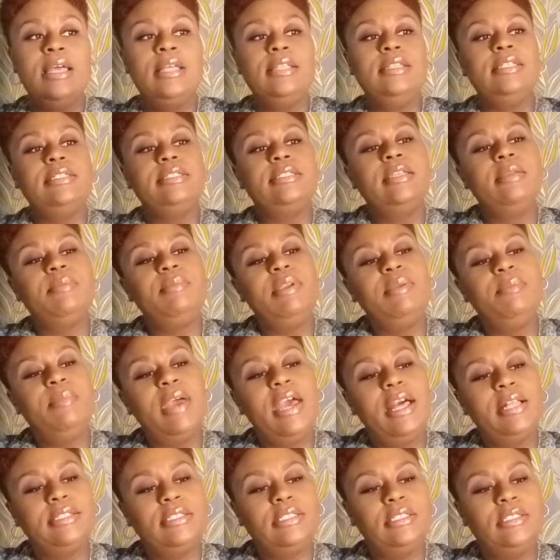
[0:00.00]
This can be
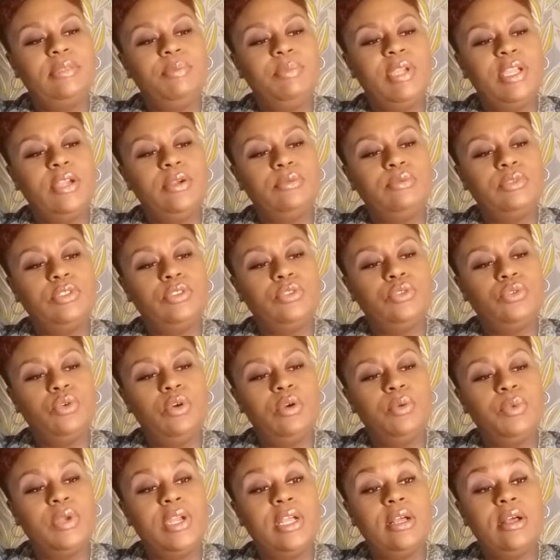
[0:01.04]
balance being restored
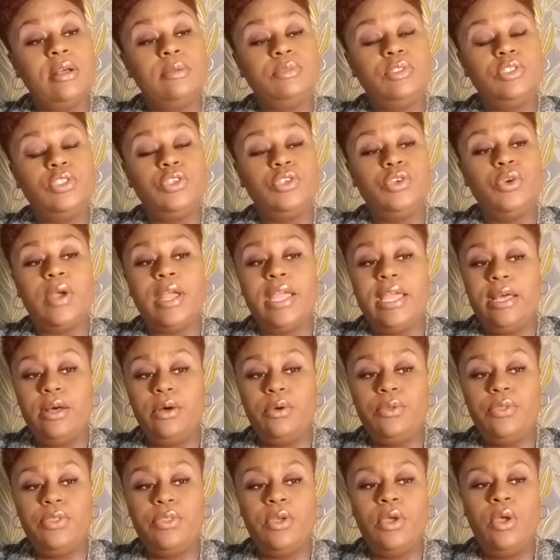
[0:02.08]
when it comes to your
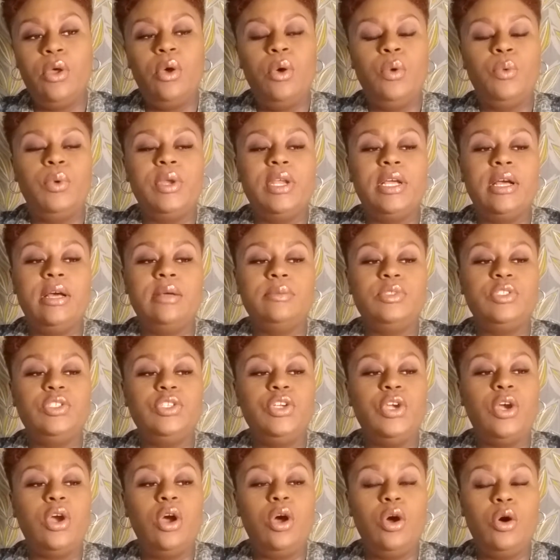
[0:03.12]
health, when it comes to
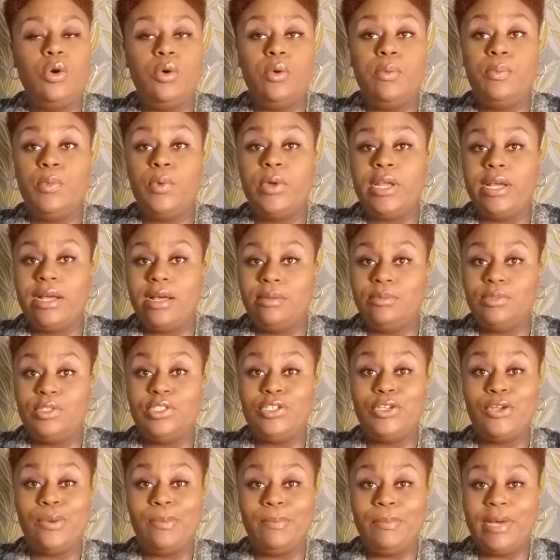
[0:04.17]
your home, when it comes to
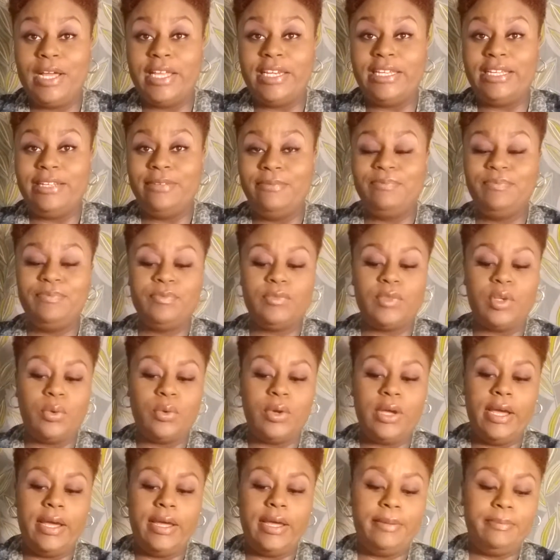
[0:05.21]
your money.
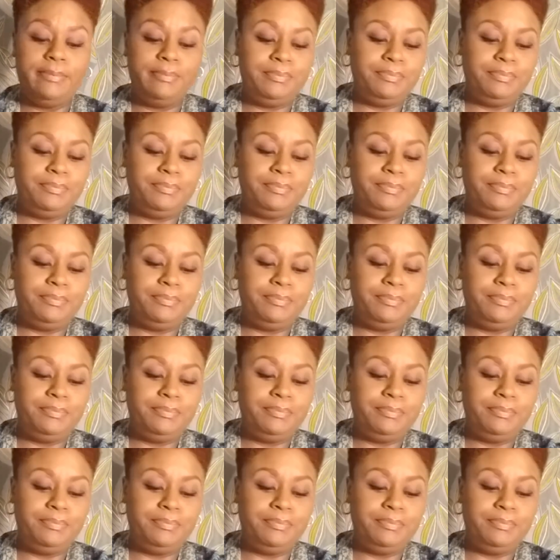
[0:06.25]
Okay.